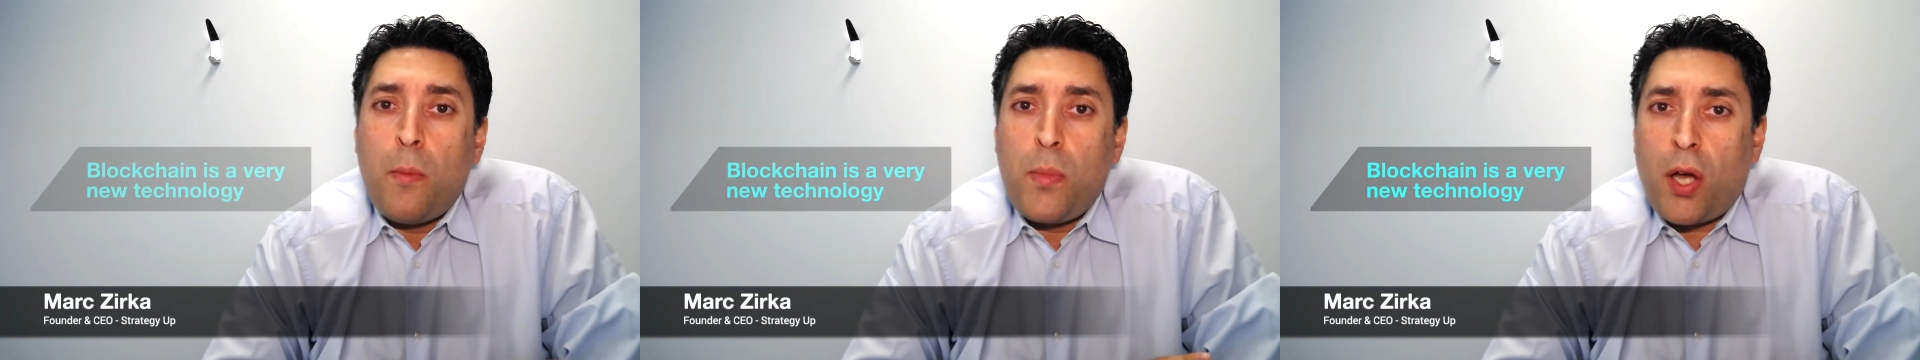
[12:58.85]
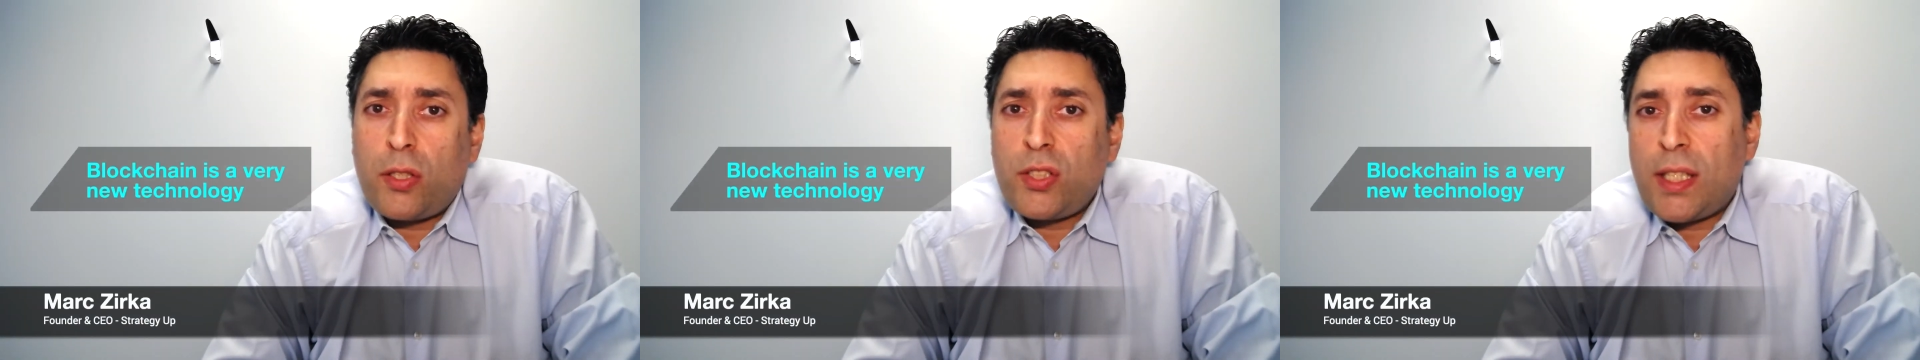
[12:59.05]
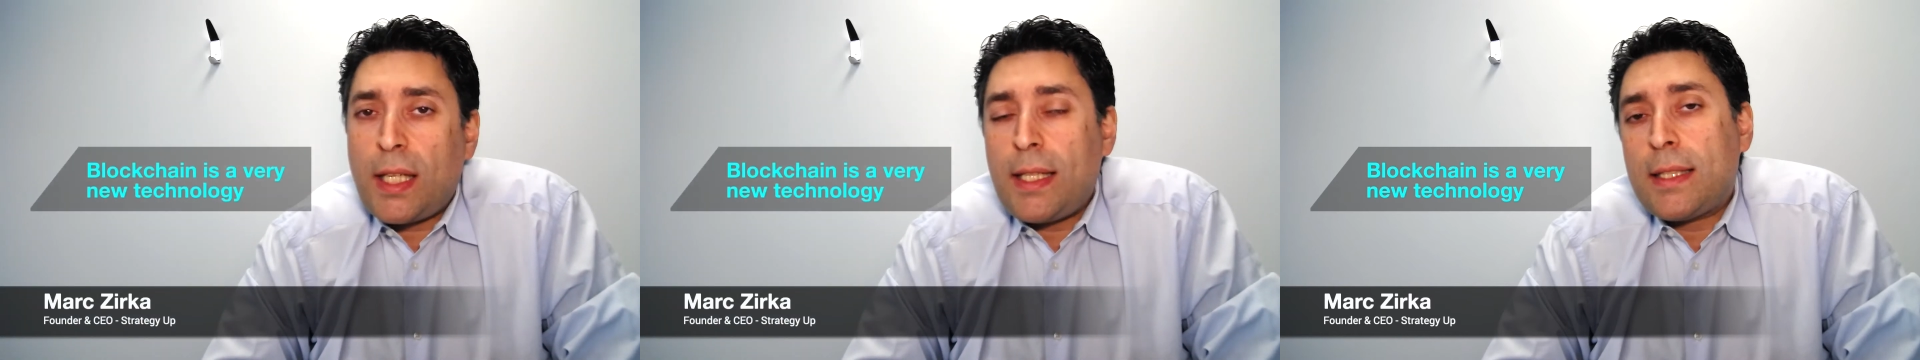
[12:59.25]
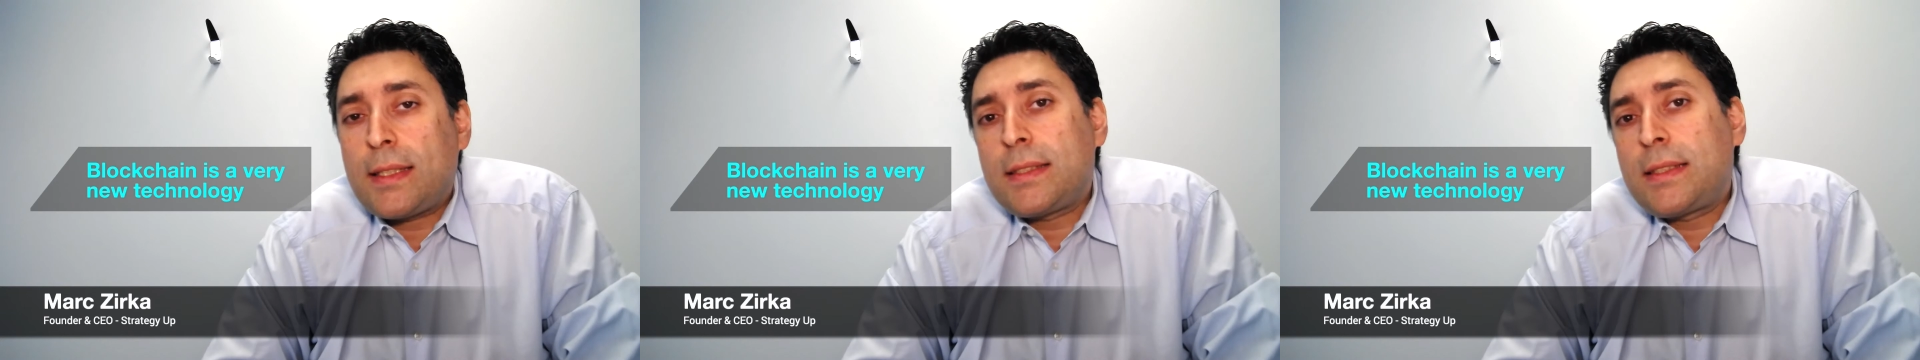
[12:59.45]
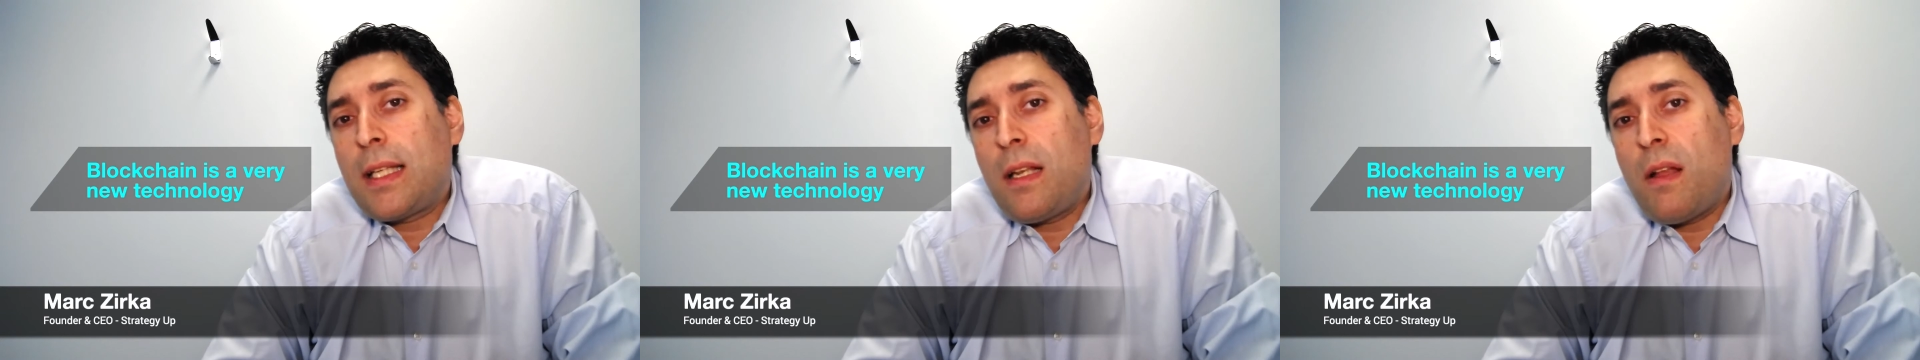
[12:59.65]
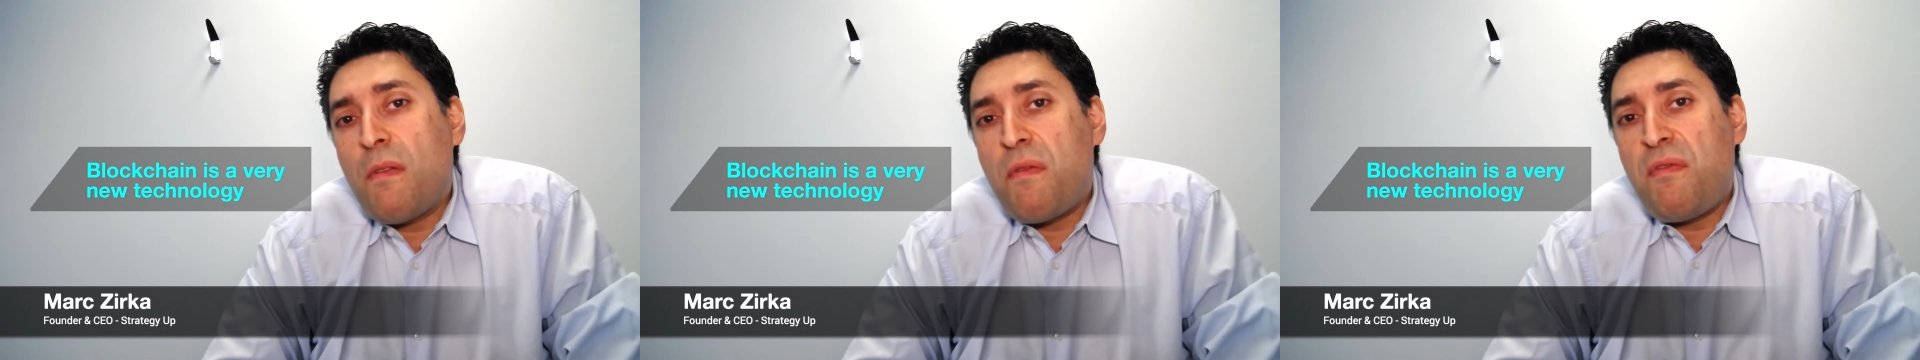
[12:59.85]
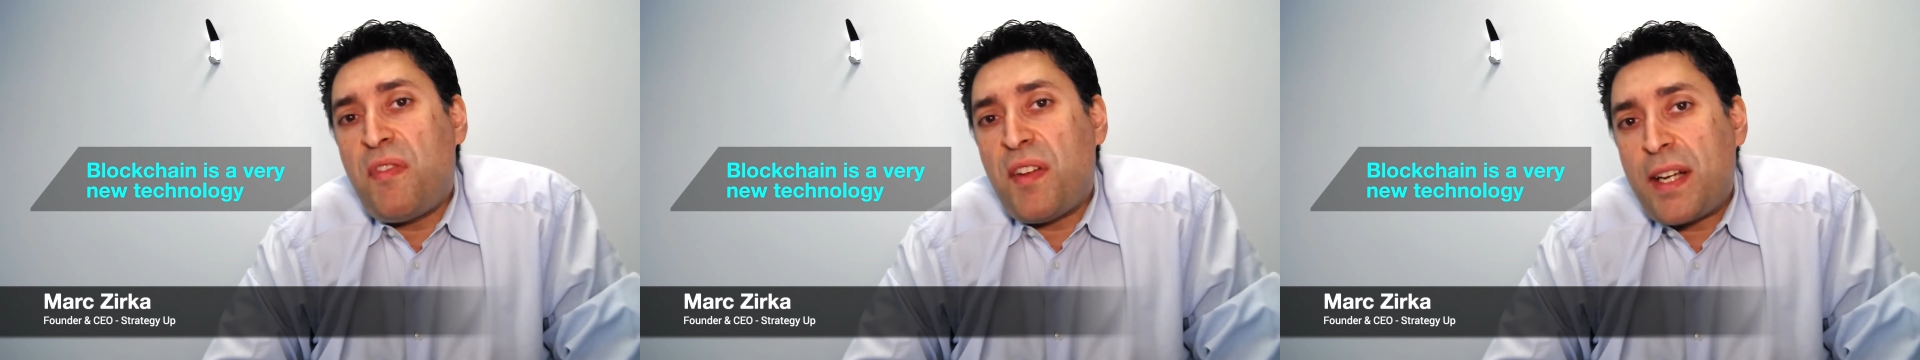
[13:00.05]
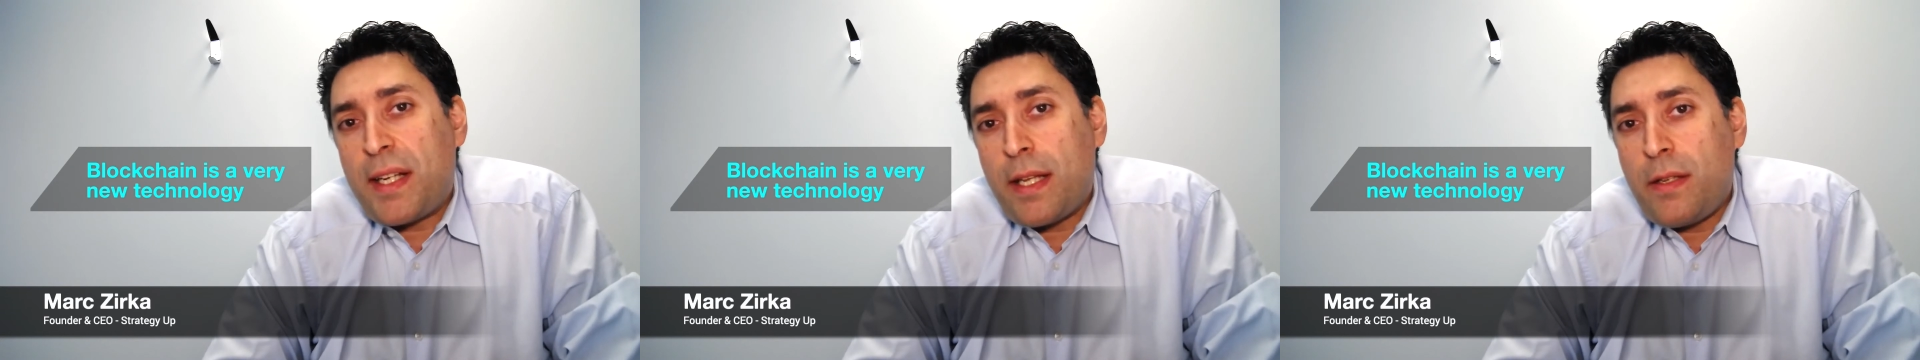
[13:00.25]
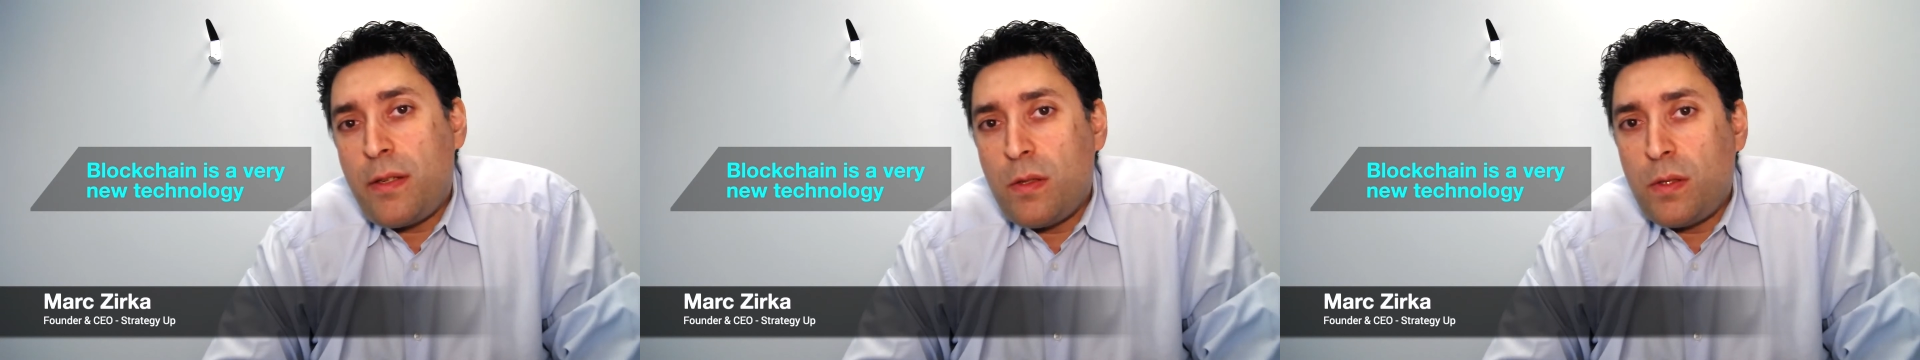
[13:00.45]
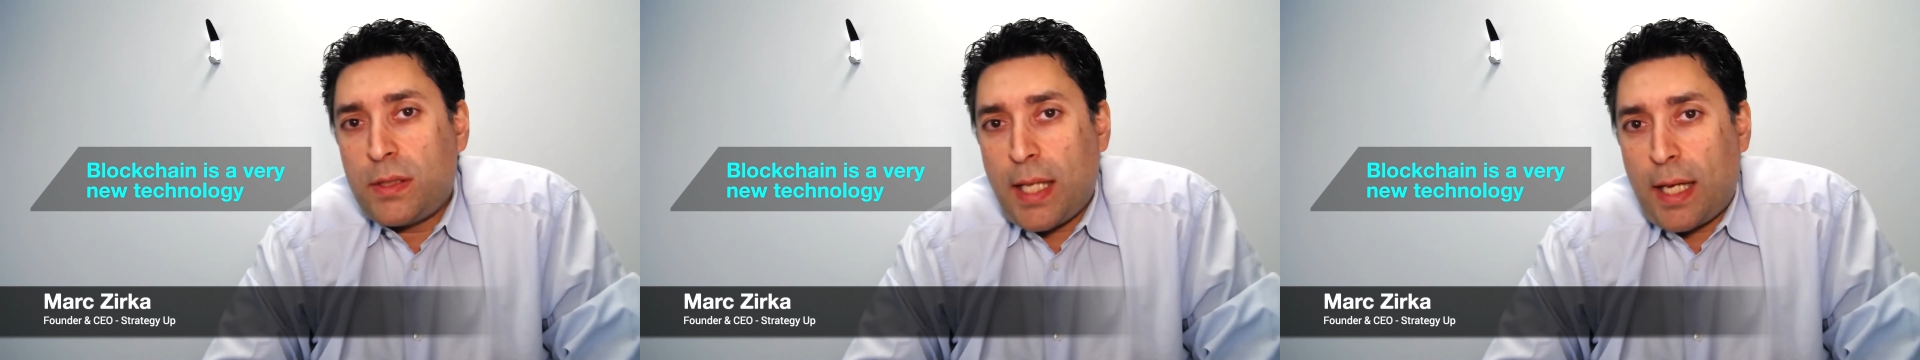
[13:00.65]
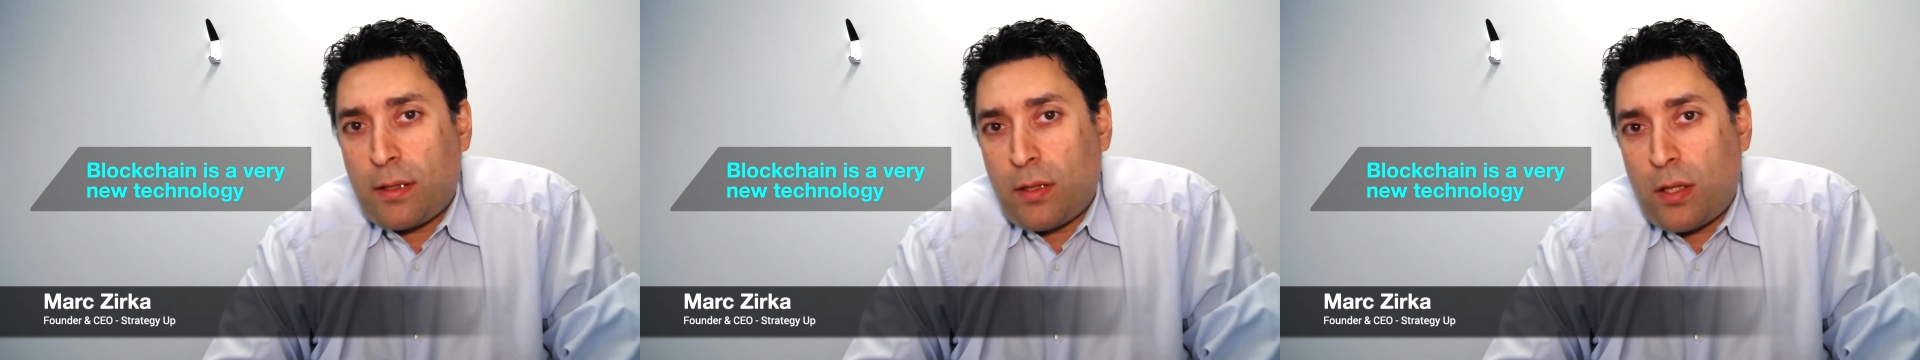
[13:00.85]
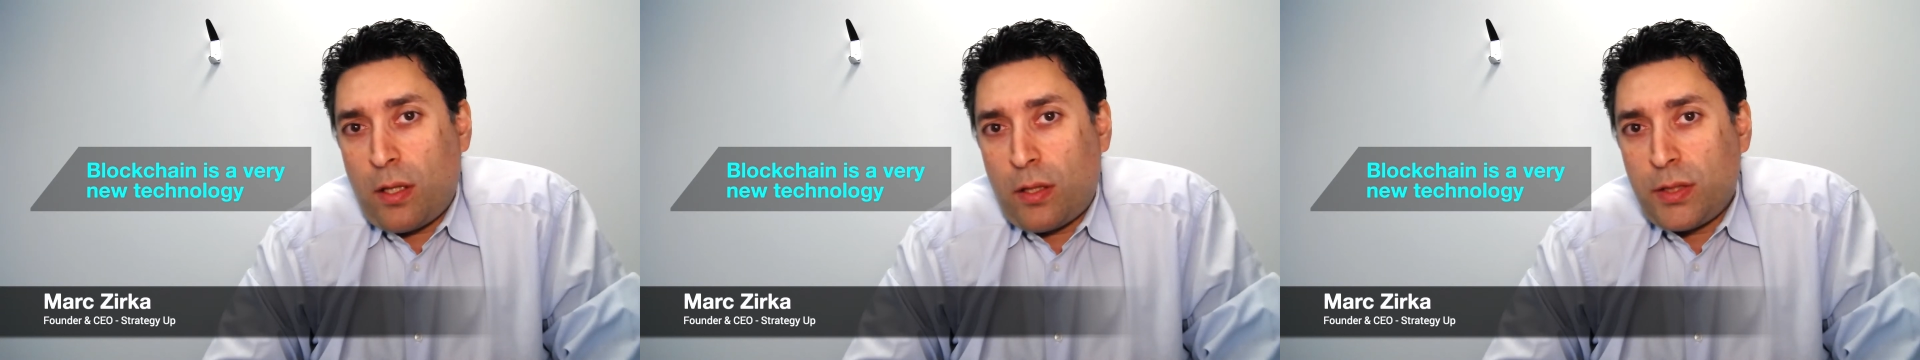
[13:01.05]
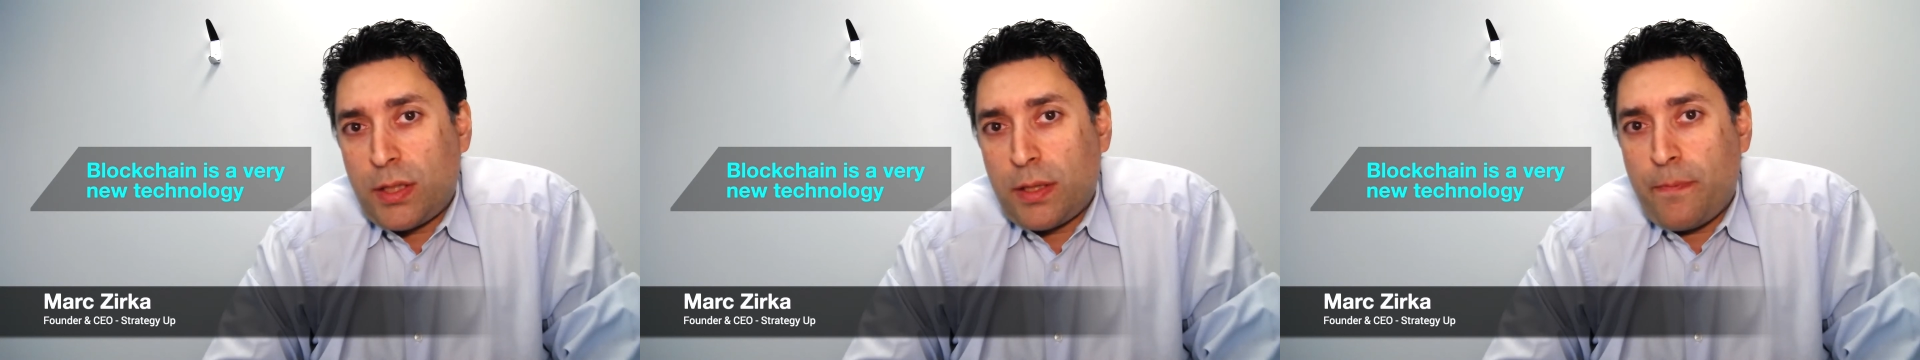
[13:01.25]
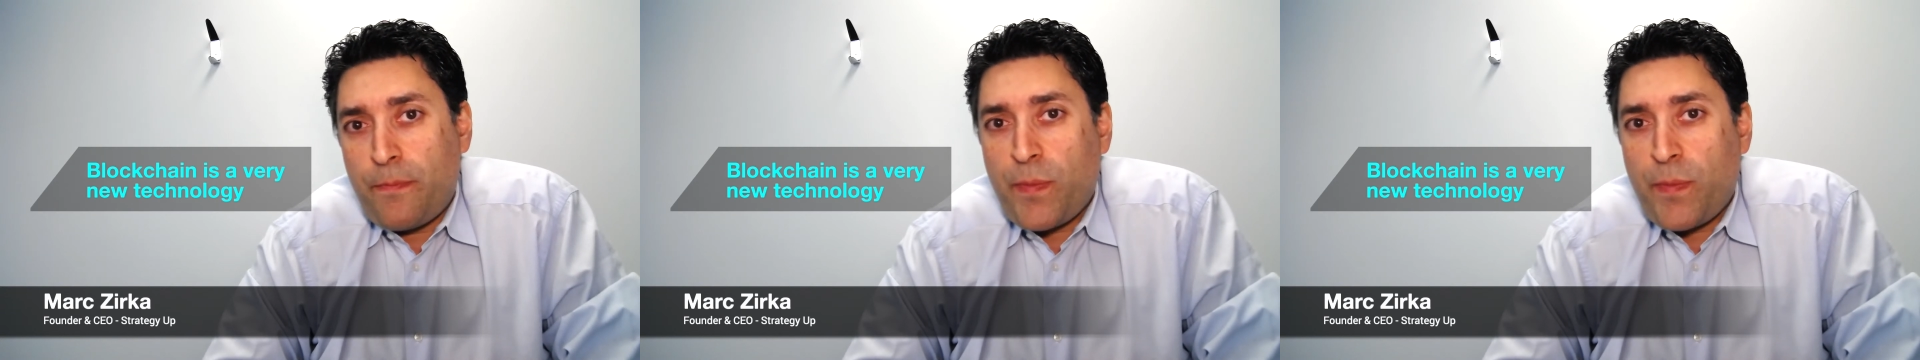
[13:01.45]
Blockchain is still a very new technology.